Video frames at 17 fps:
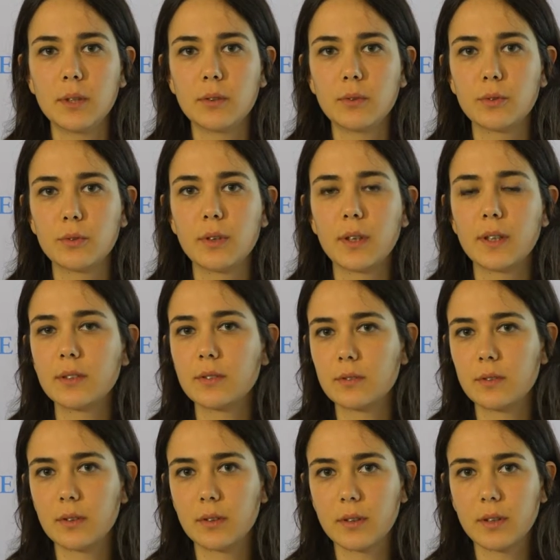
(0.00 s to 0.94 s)
in today's
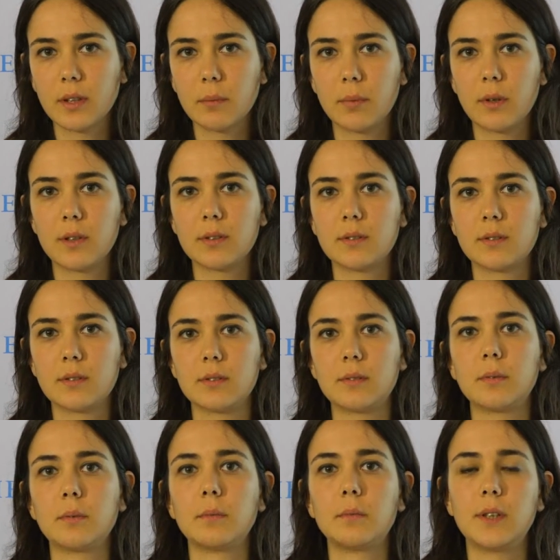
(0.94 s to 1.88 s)
Turkey about
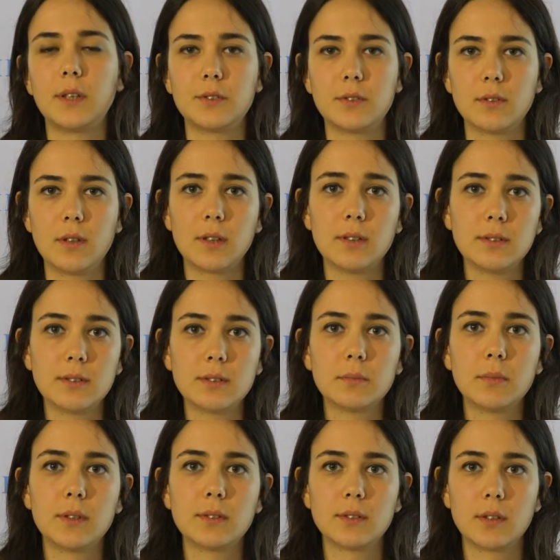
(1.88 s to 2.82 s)
nationalism
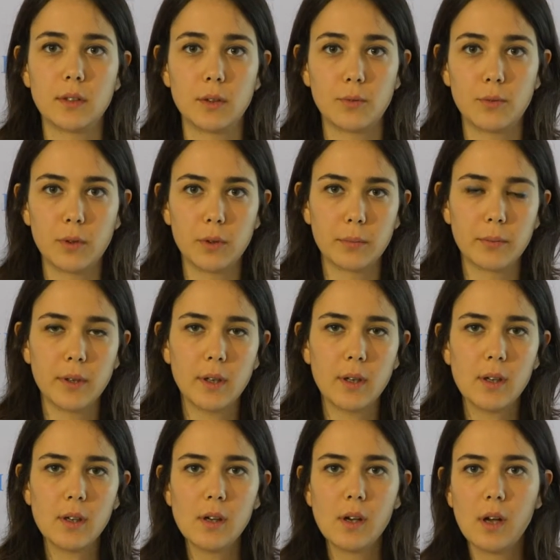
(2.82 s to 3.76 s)
and xenophobia
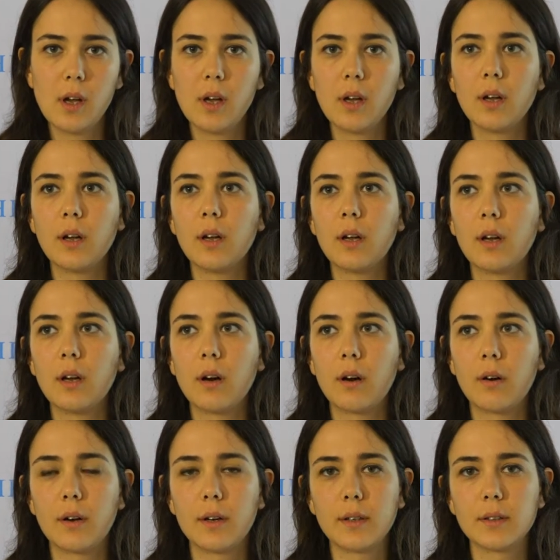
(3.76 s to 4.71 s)
uh,
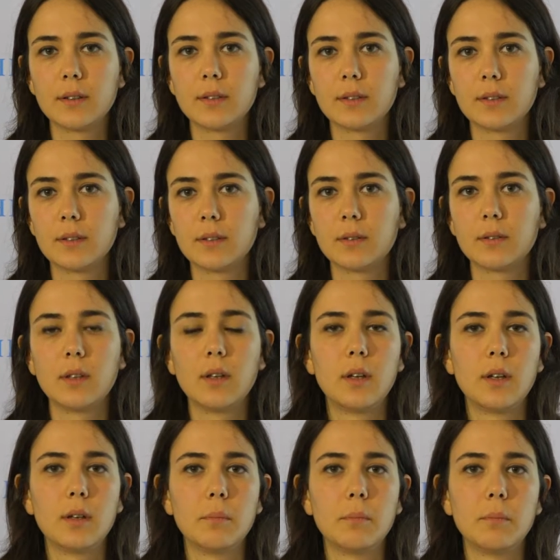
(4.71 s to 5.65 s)
are the
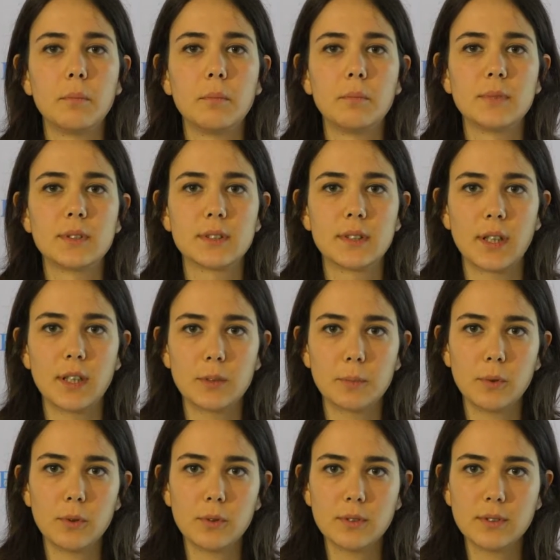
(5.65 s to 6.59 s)
state
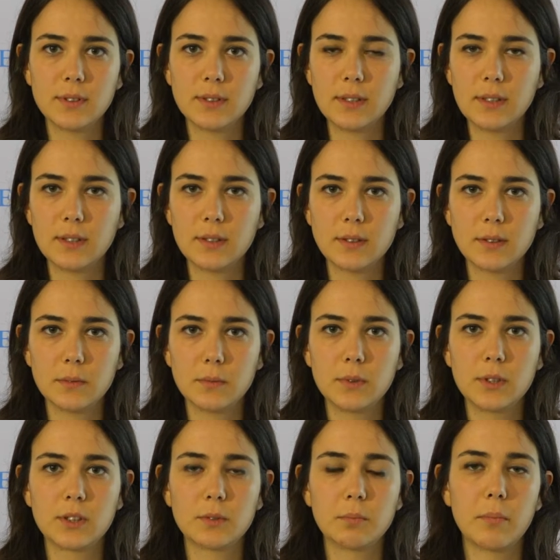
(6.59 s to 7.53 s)
policies
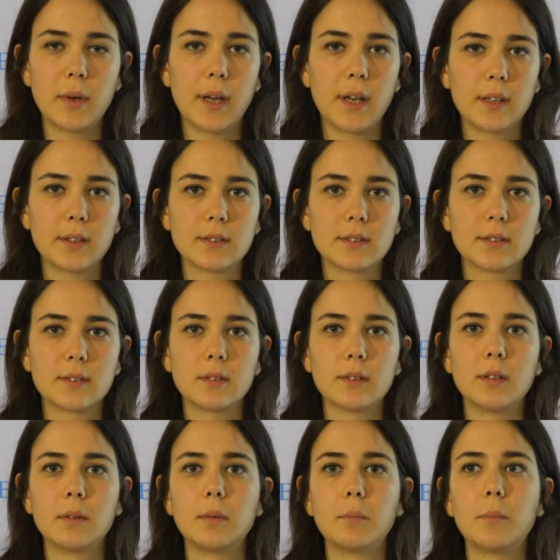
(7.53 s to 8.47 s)
which makes
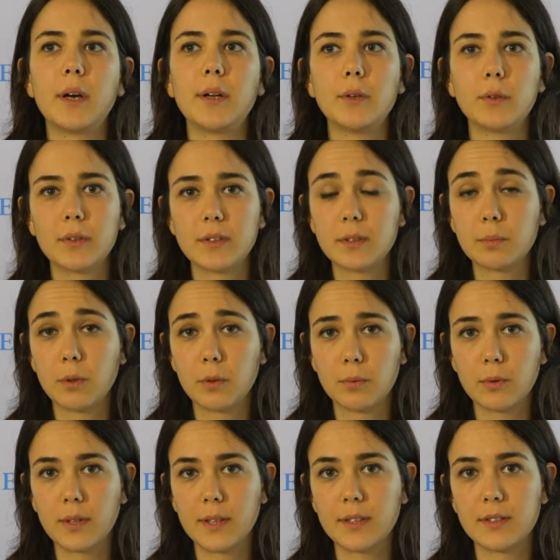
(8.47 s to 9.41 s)
uh, minority
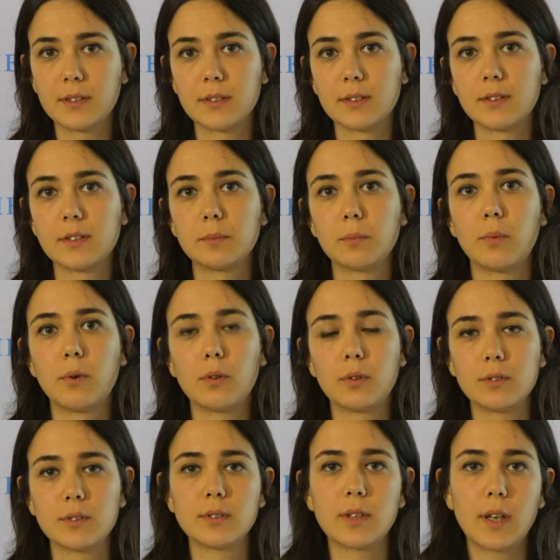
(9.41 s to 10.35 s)
populations
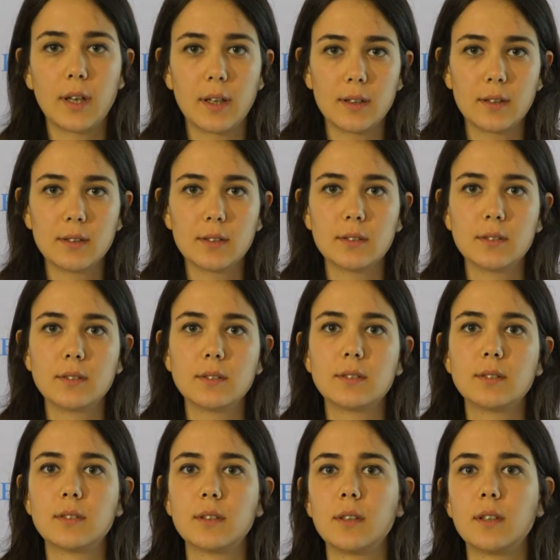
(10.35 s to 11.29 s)
more silent,
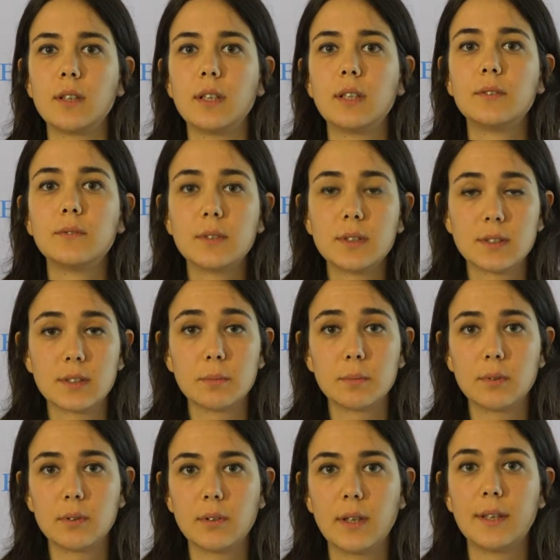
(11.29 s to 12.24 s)
uh,
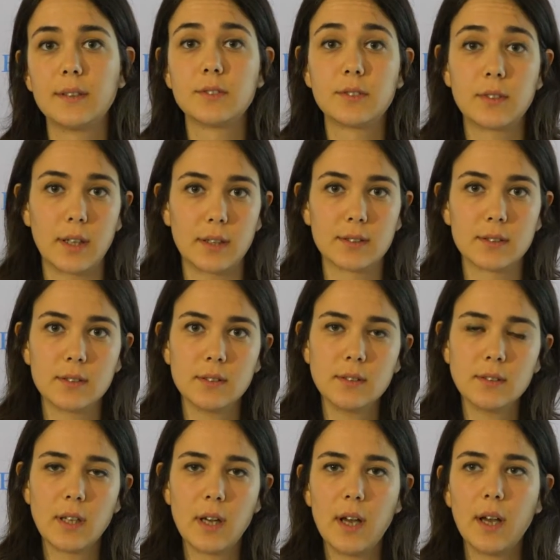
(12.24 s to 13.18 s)
invisible and
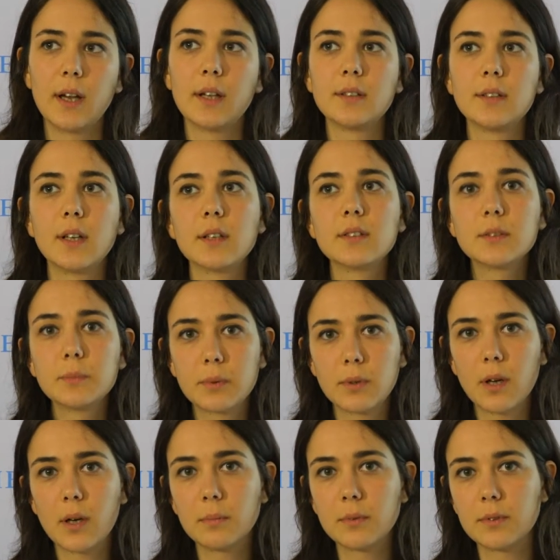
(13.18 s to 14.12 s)
threatened. And the other
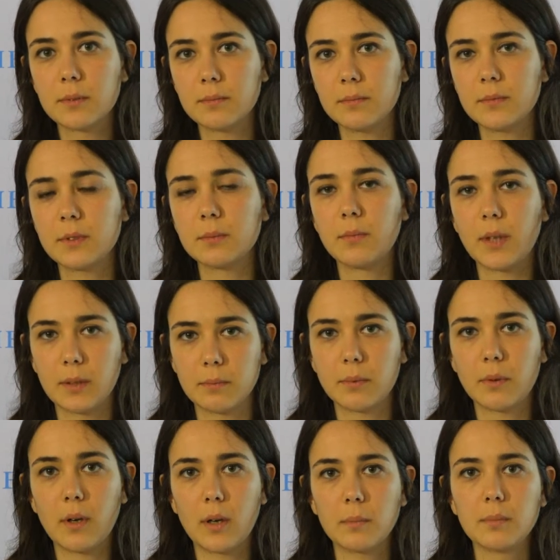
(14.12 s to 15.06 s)
problem, the main
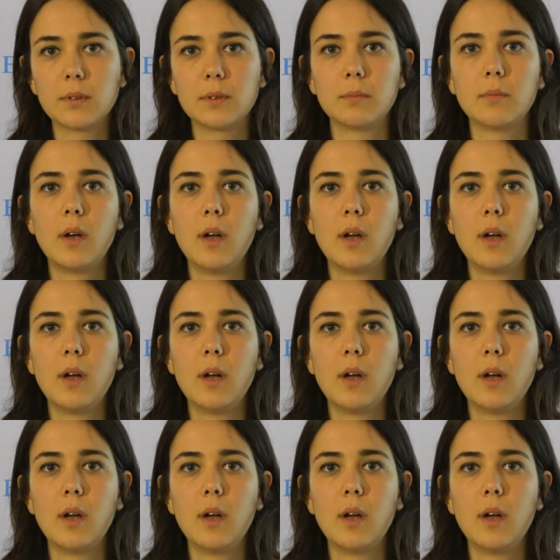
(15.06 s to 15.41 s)
problem,